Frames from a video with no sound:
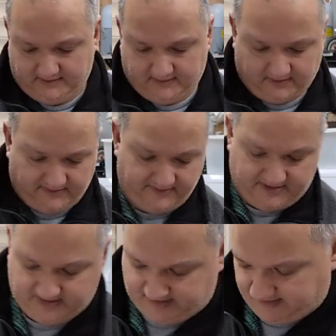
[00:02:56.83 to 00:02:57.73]
on
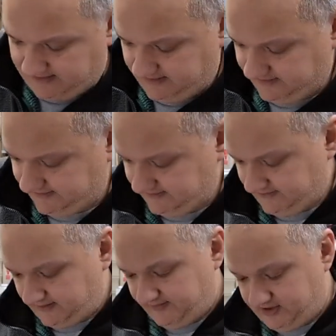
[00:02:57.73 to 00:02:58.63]
this
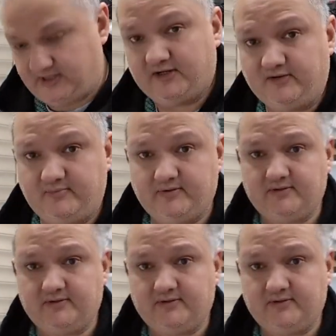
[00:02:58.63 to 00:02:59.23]
on the tube,